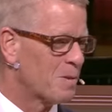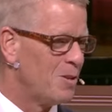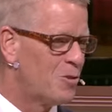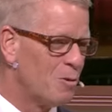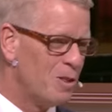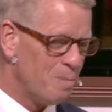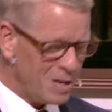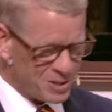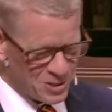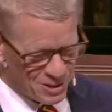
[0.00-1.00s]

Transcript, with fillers: And so, in the midst